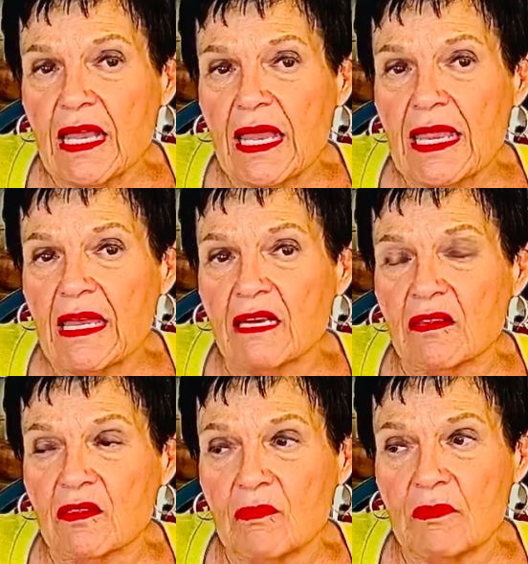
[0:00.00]
And
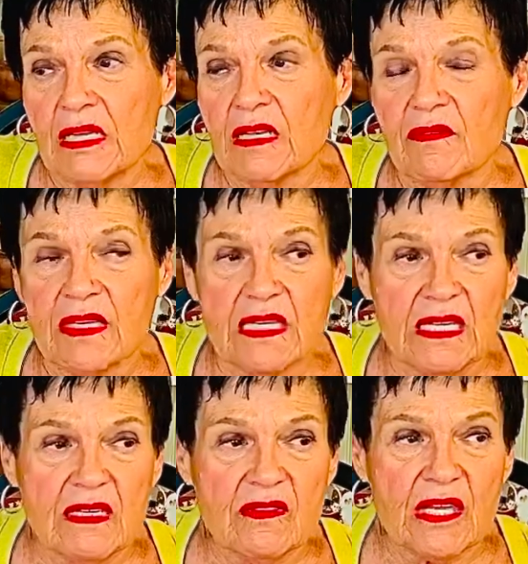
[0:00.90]
the minute they
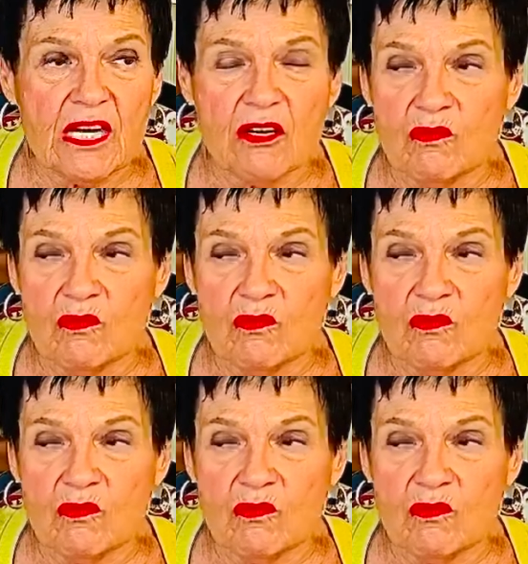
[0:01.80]
get there,